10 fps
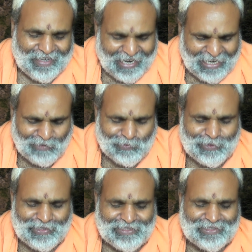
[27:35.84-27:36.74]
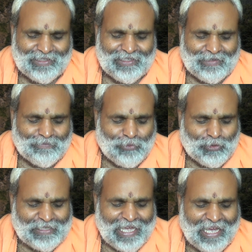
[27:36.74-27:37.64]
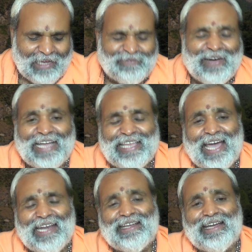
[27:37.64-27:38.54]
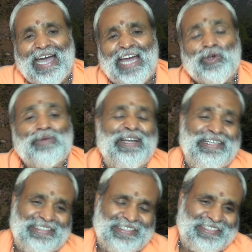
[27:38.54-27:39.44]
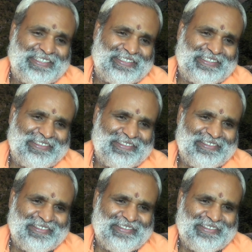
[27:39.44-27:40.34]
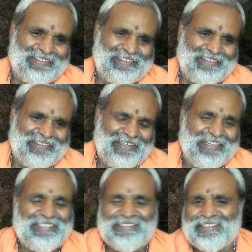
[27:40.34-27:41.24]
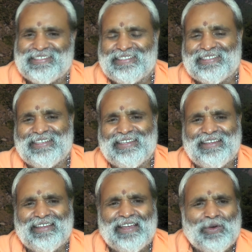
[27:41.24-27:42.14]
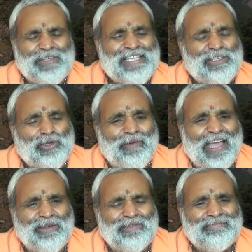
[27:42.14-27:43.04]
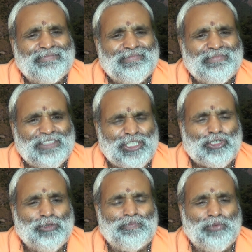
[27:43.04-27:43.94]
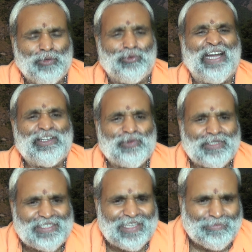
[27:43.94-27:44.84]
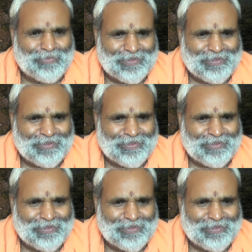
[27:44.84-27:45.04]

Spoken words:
And of course, vrutha vadan, arguments, discussions, which has no value, just to prove one's own self.